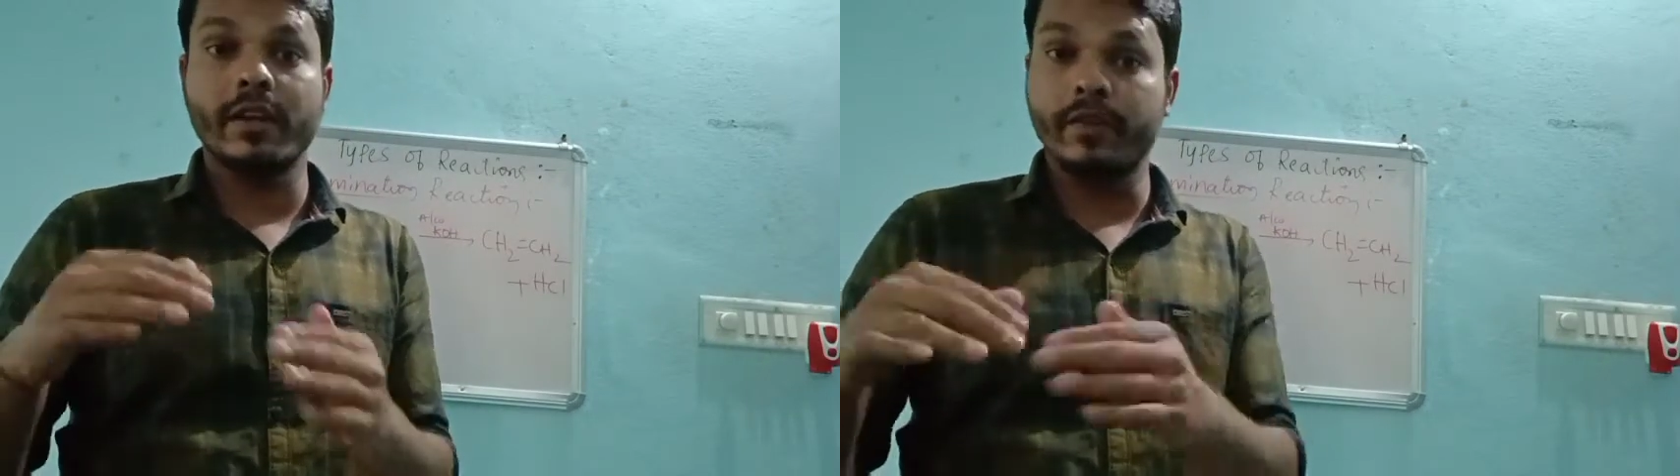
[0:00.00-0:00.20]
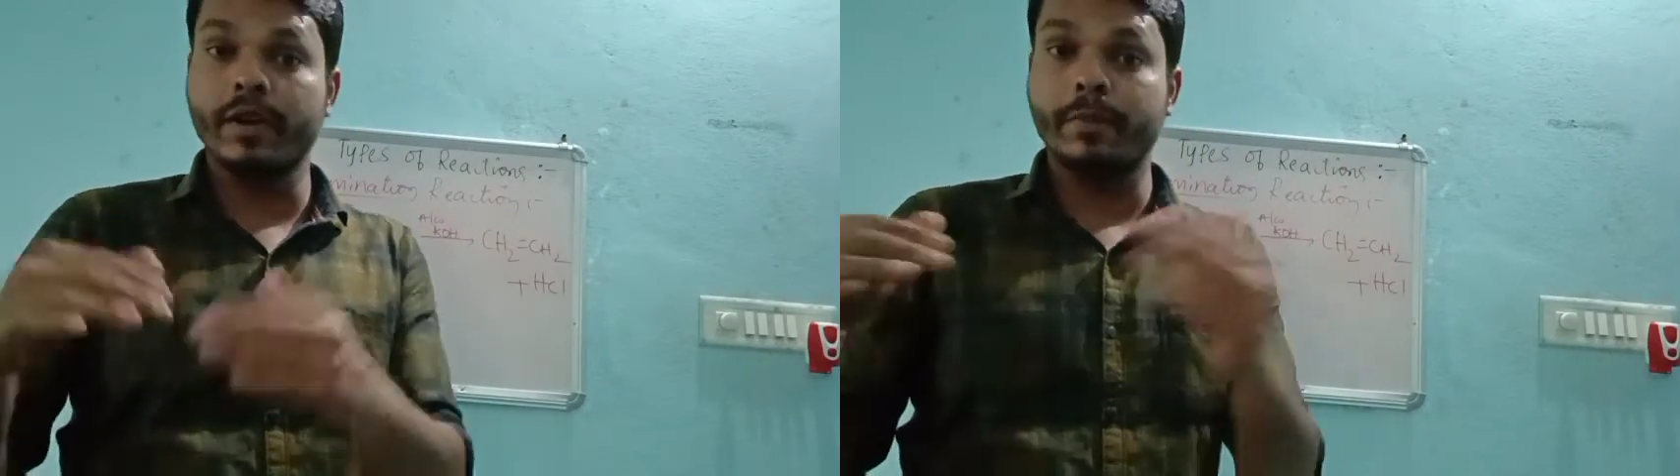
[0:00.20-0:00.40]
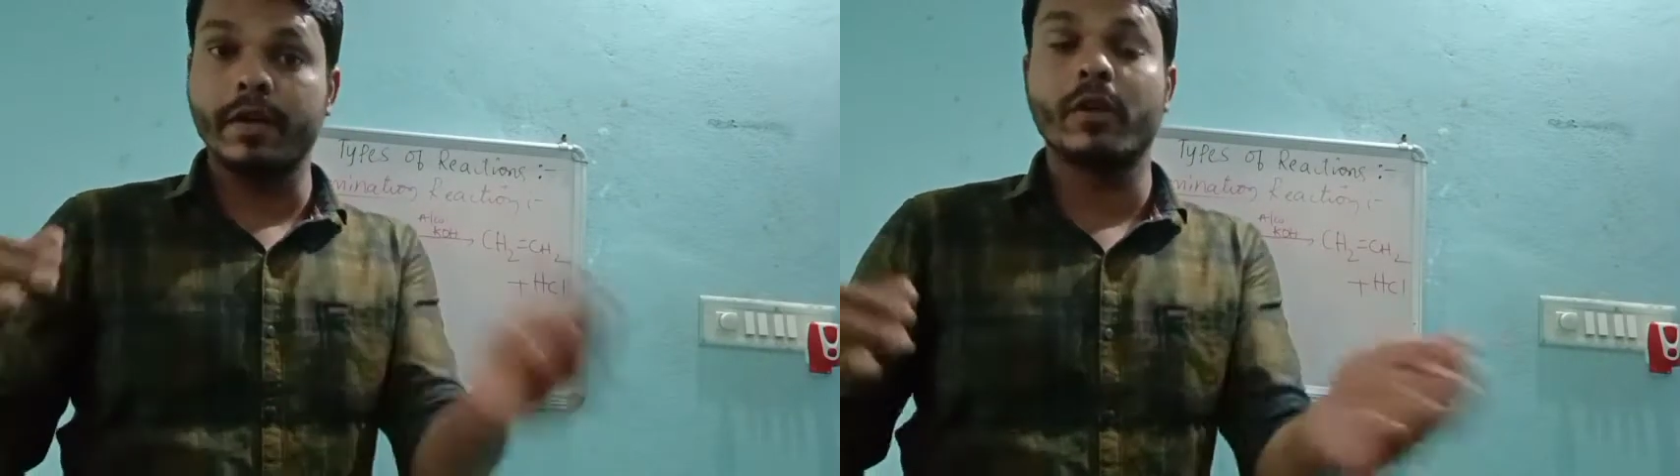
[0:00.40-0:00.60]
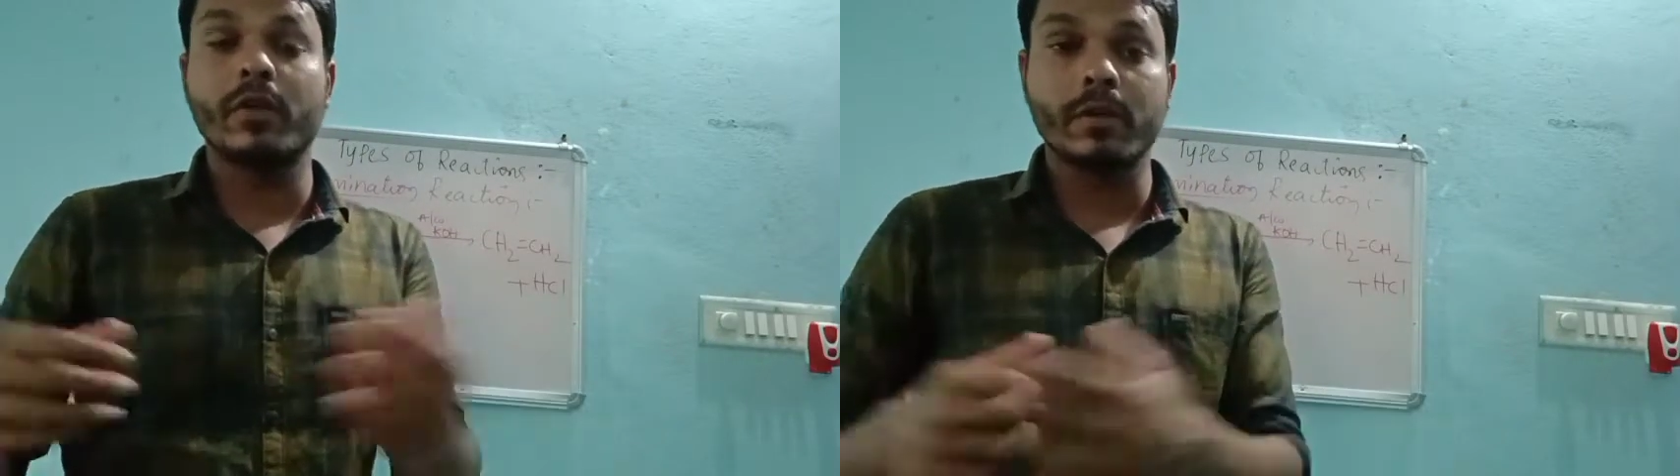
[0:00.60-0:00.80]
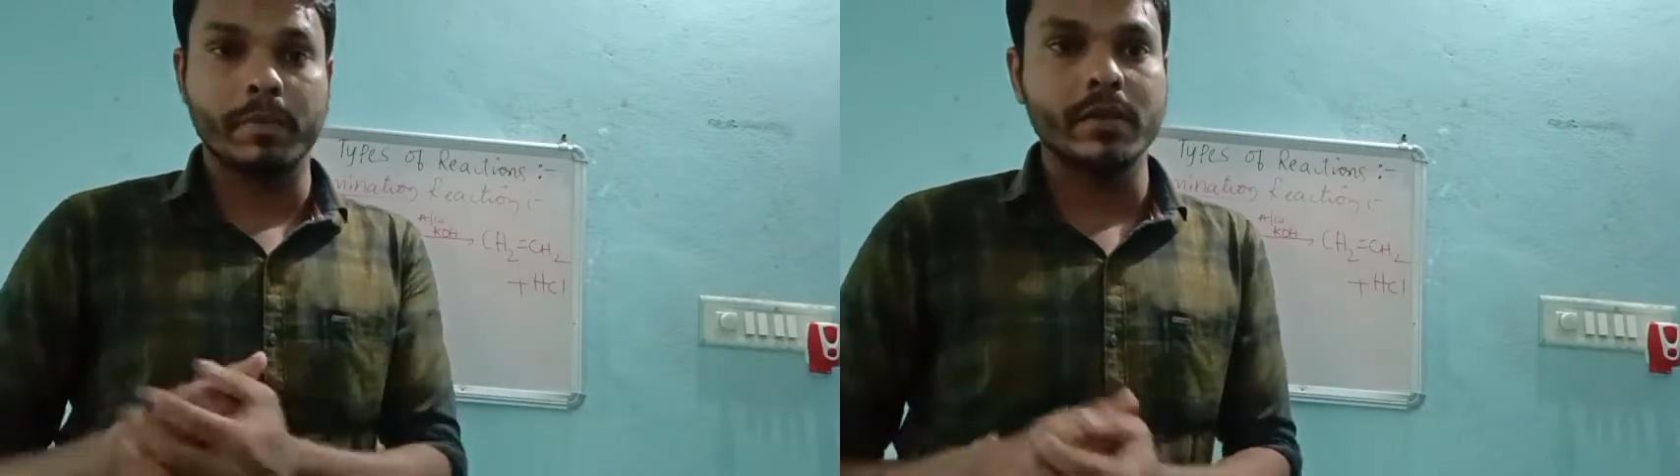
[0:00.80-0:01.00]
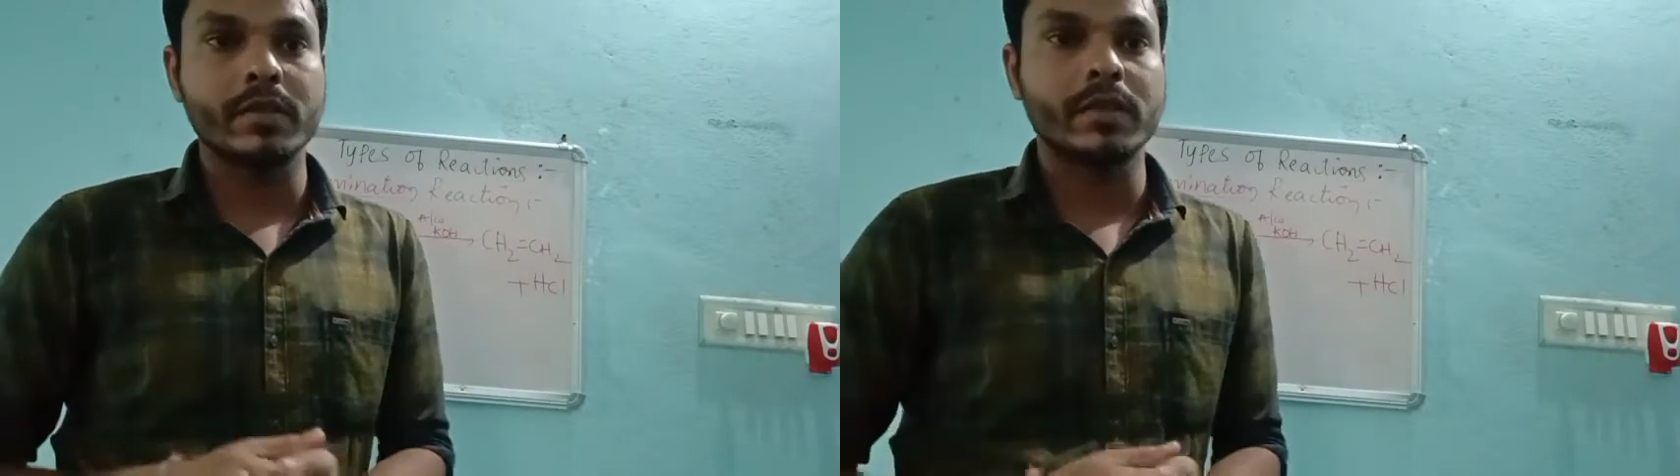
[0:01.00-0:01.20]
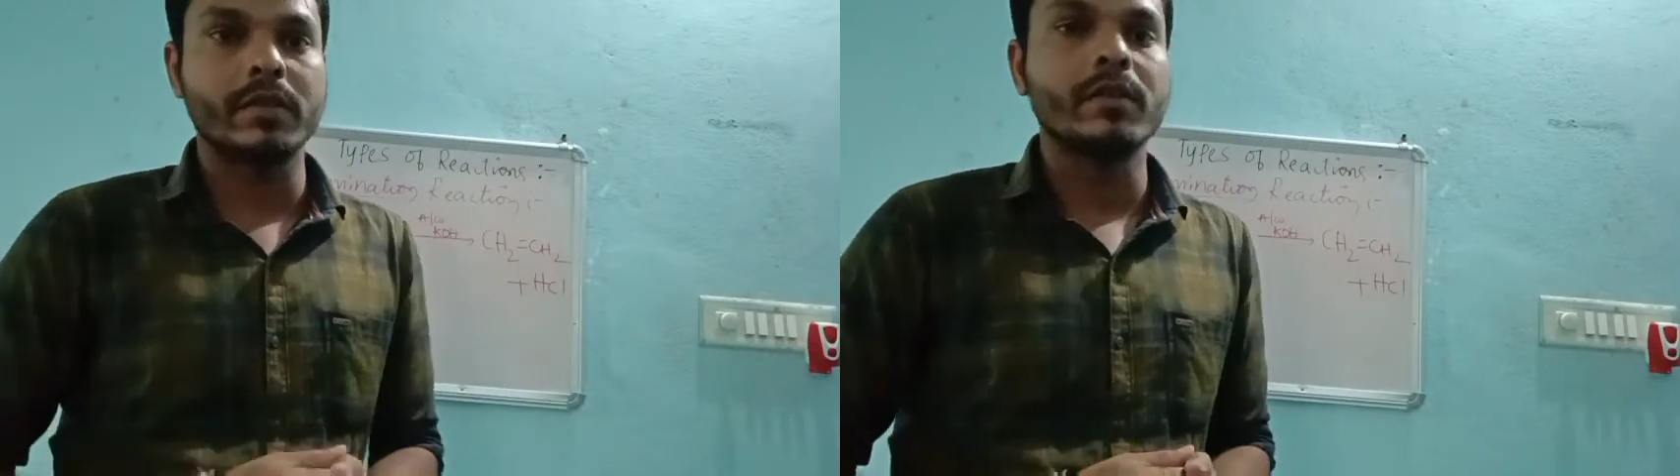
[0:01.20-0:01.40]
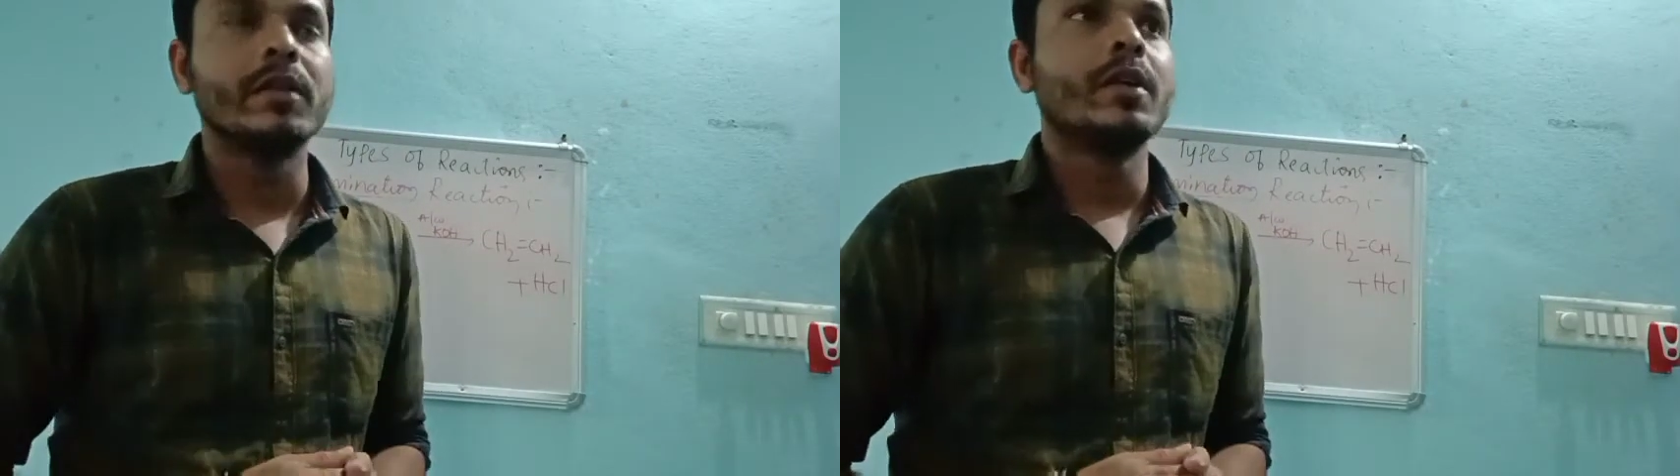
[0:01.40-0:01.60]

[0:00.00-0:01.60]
every particular person.